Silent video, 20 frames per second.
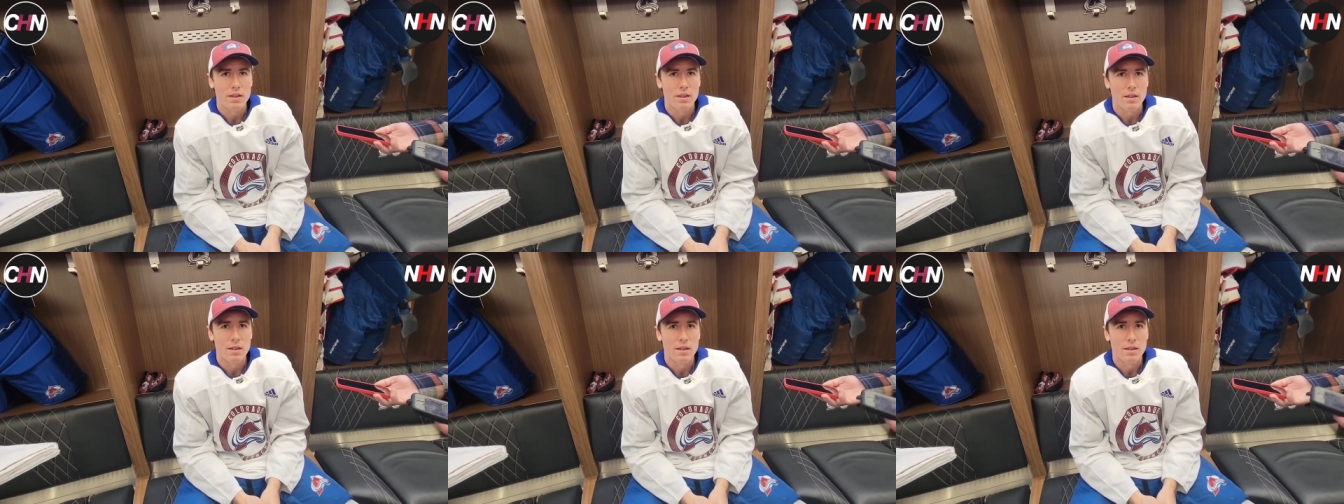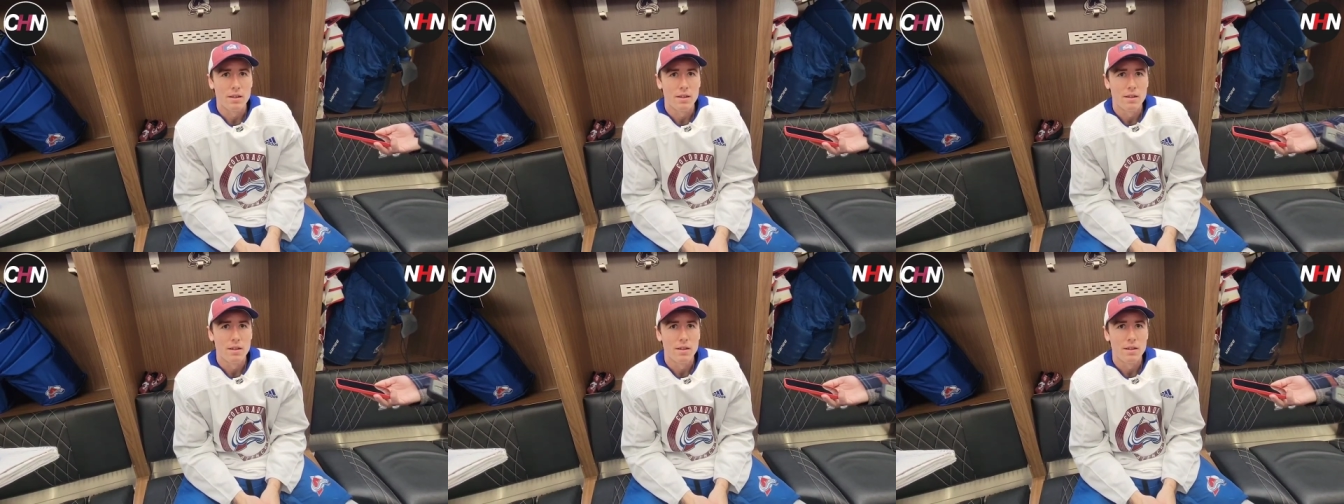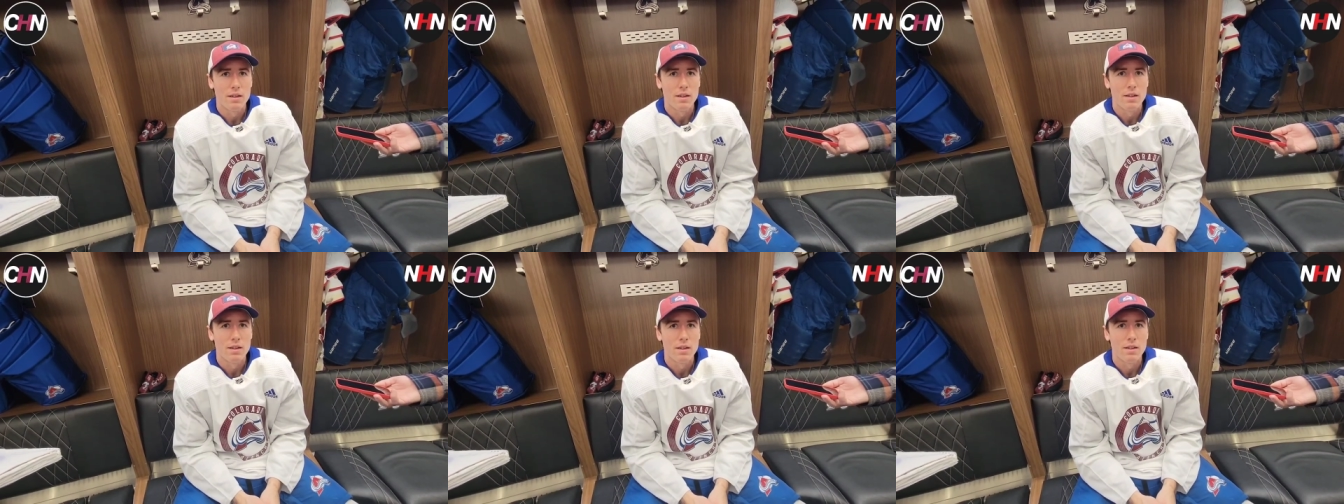Here. What
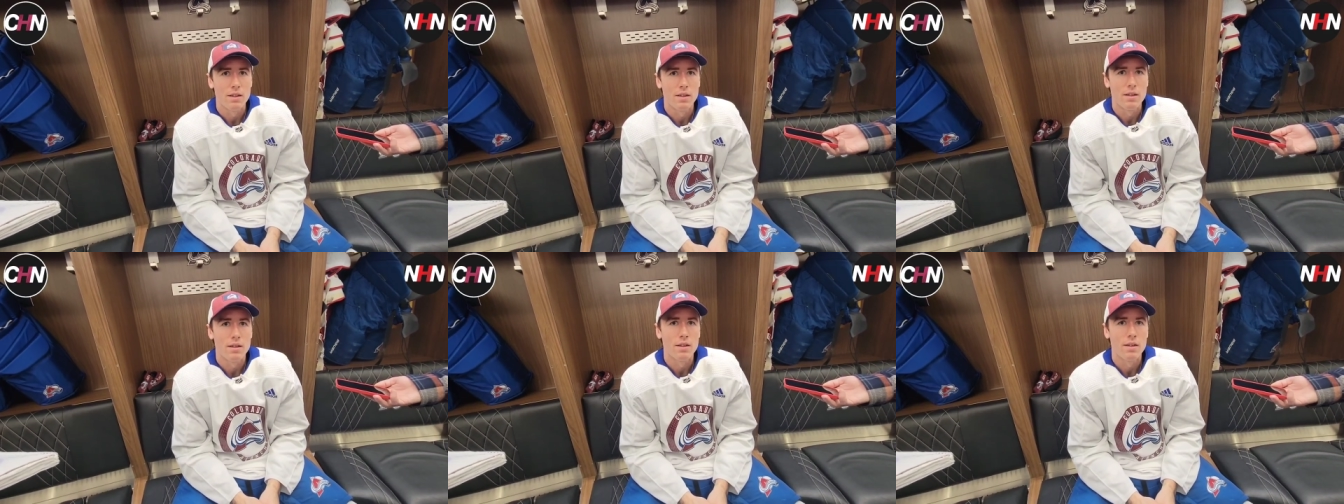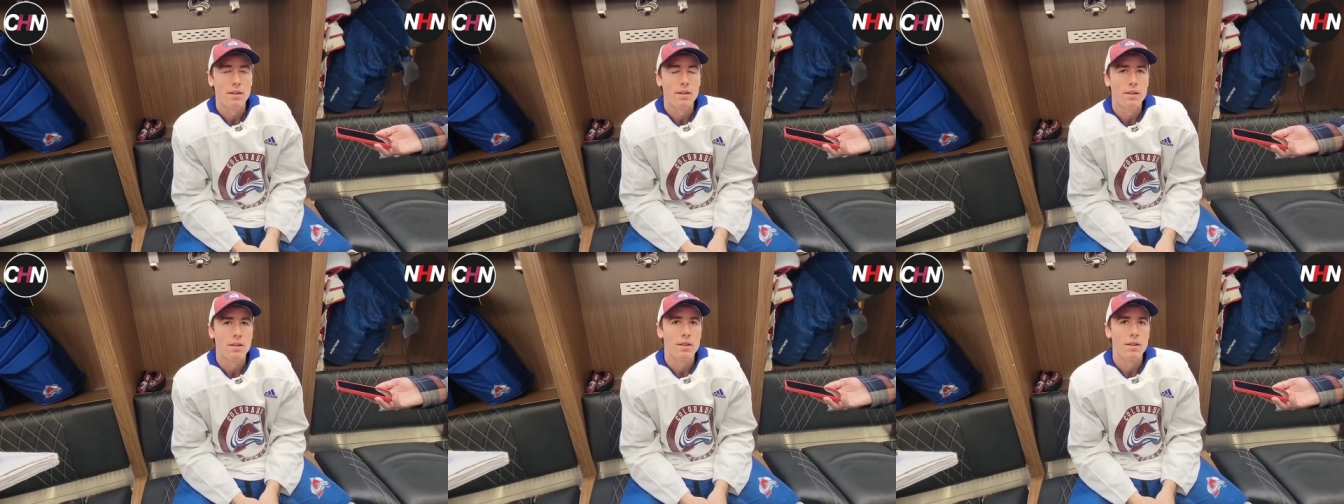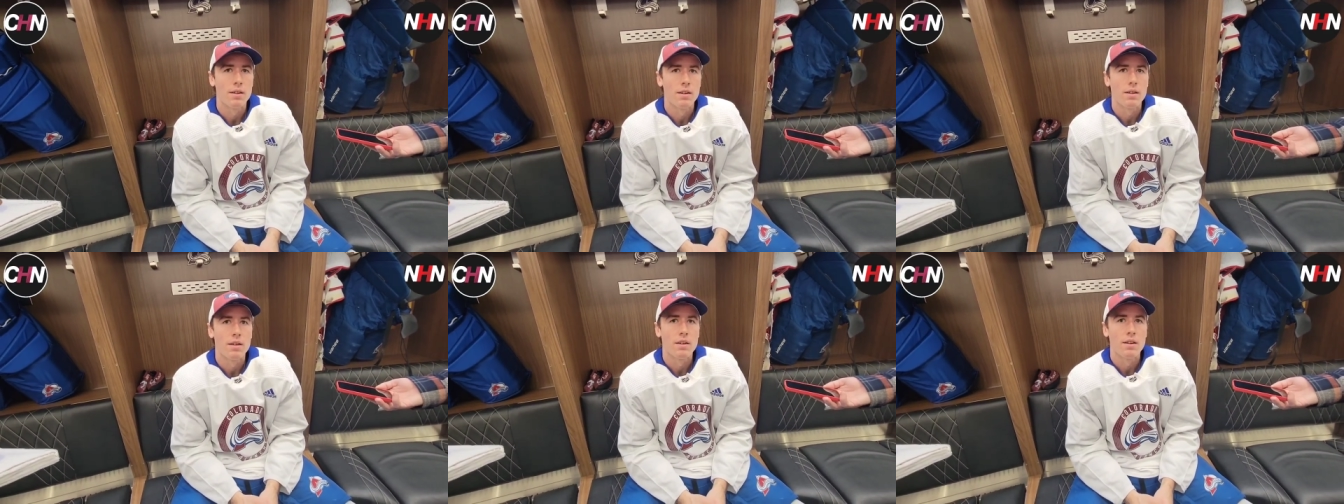do you think your best
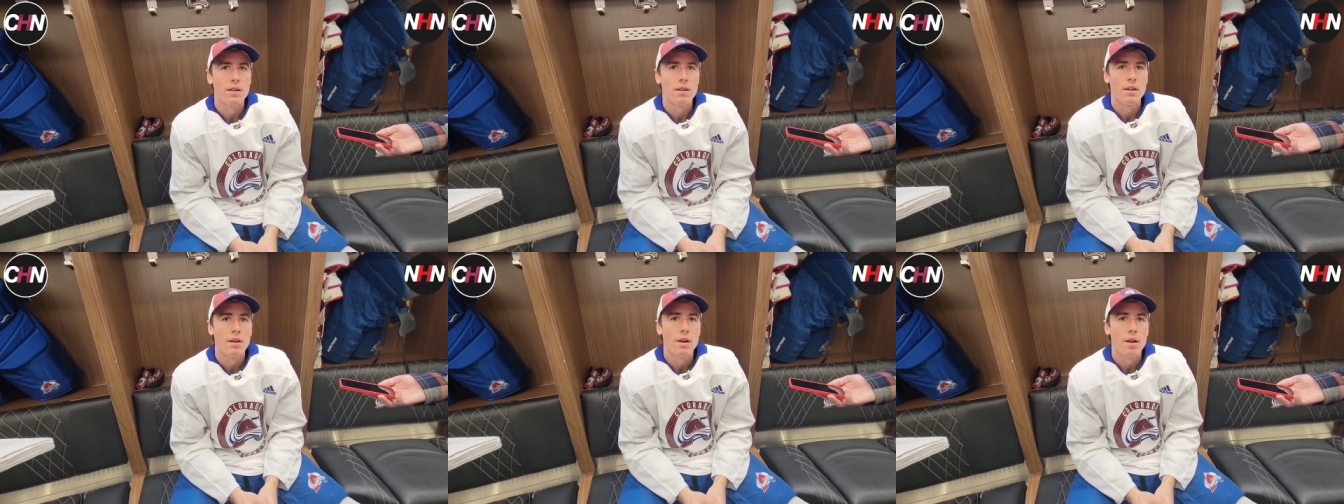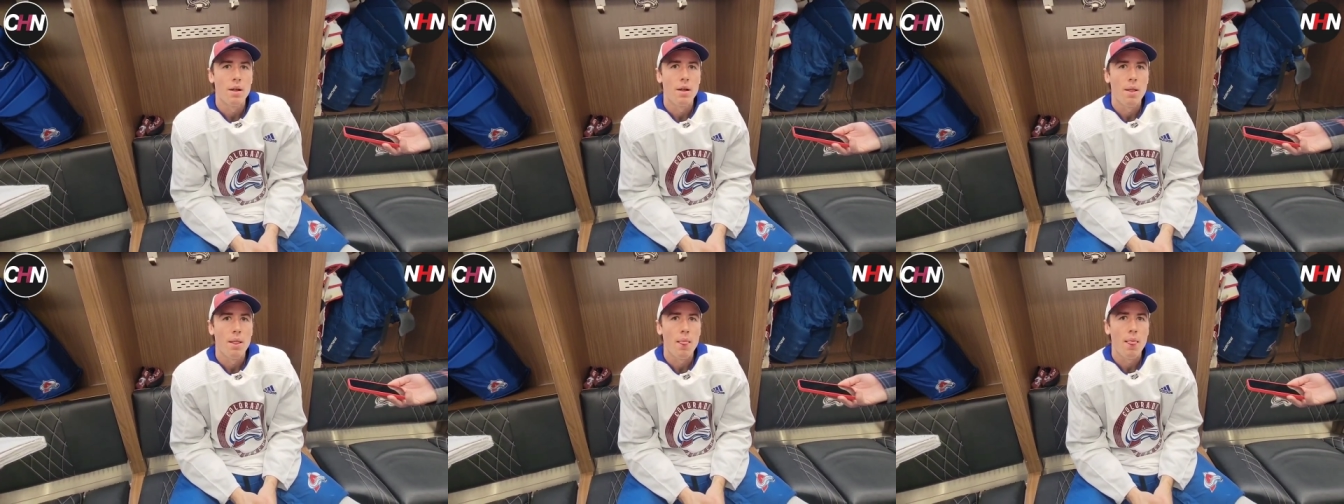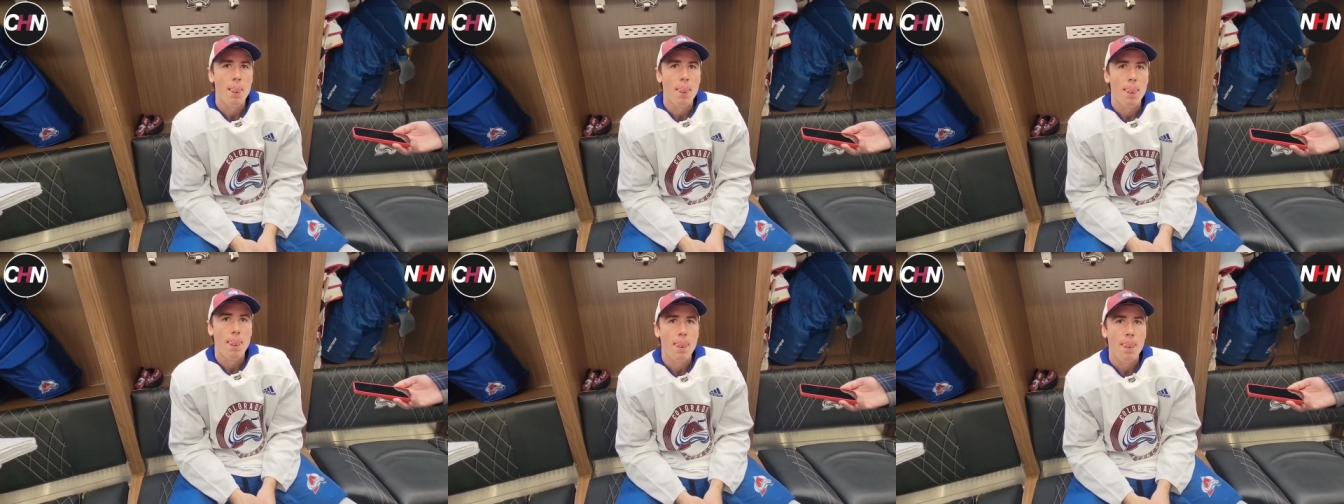quality that you can
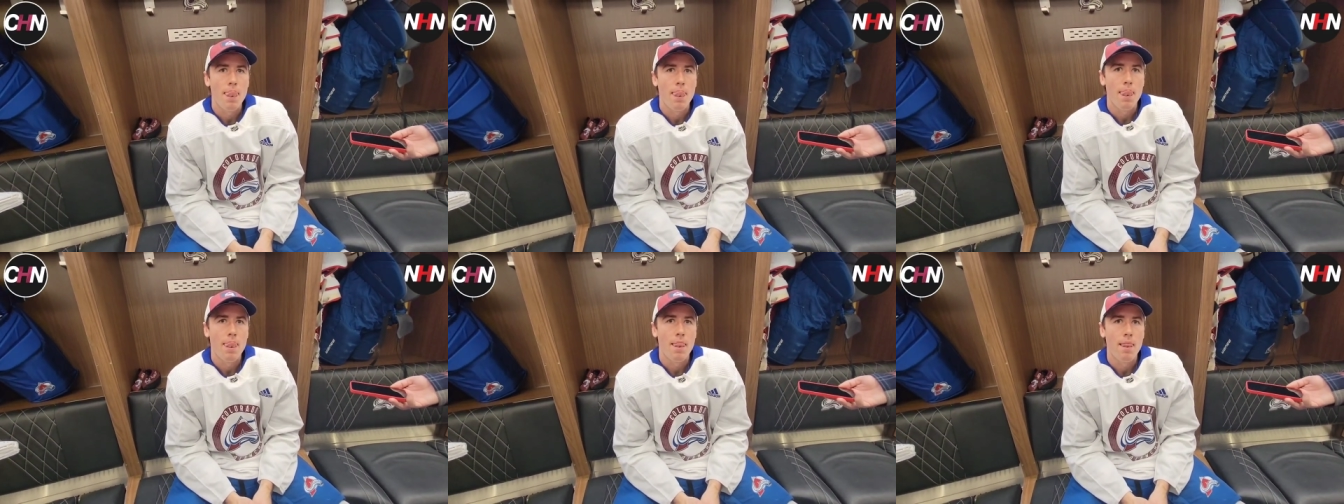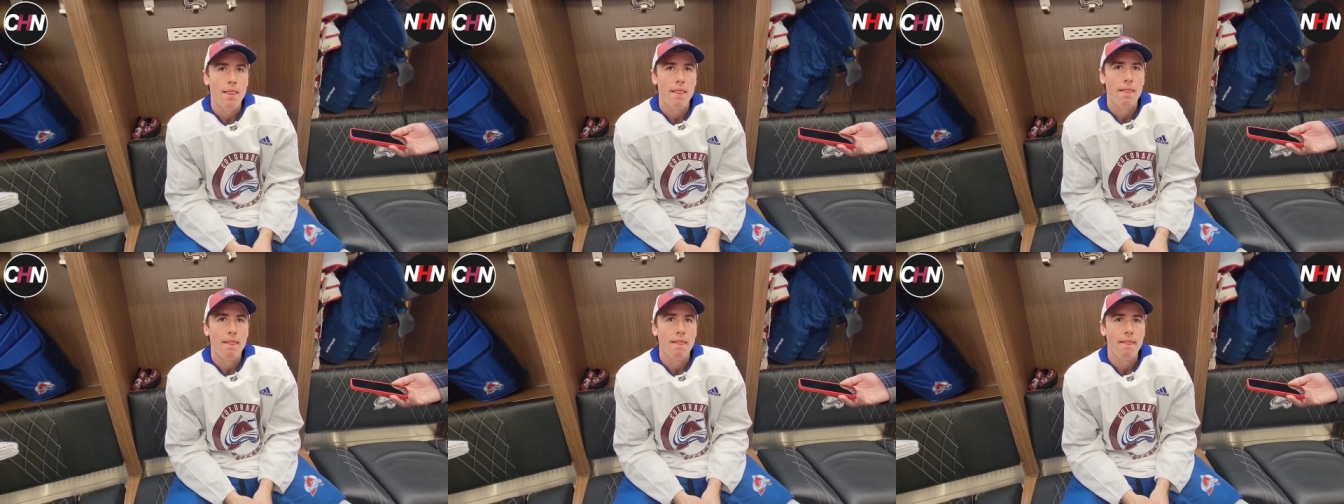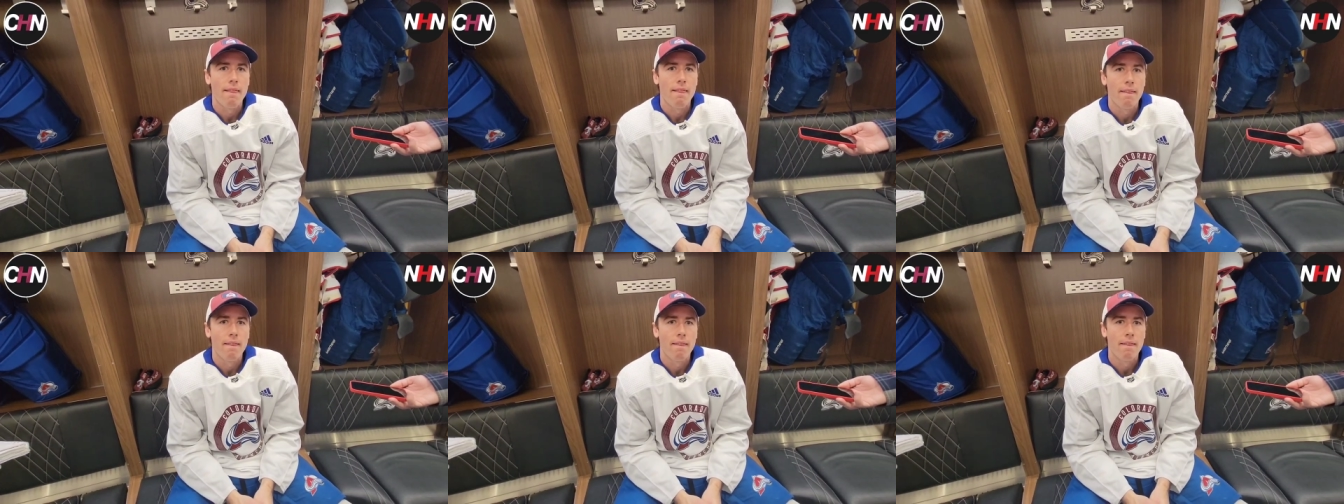bring to the
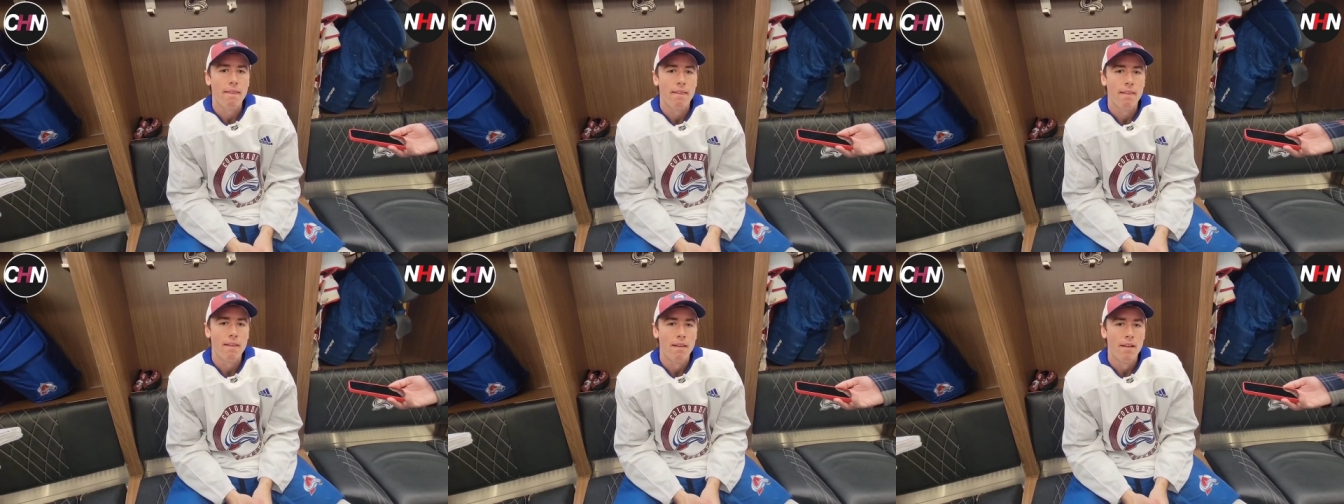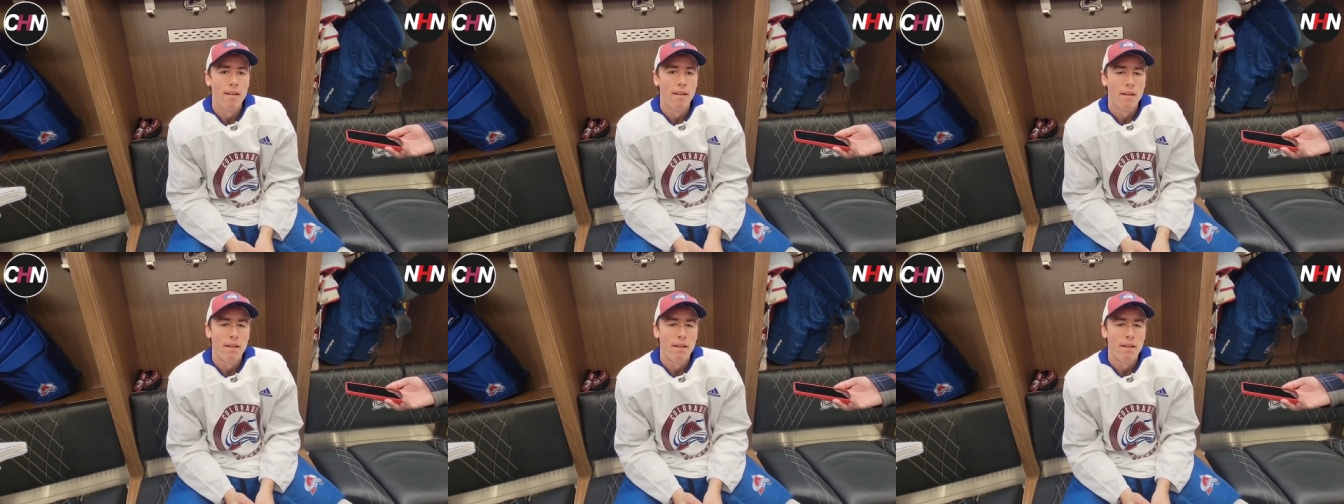Avalanche would be?